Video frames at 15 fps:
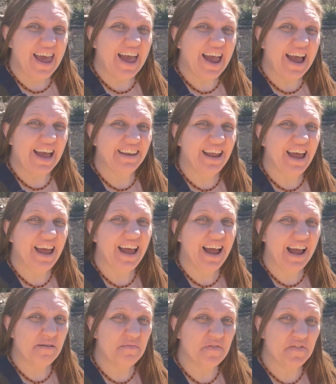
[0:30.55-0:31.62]
and
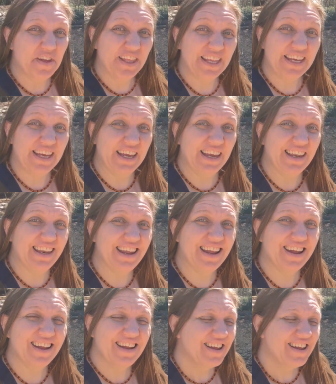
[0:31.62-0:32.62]
I'm filling in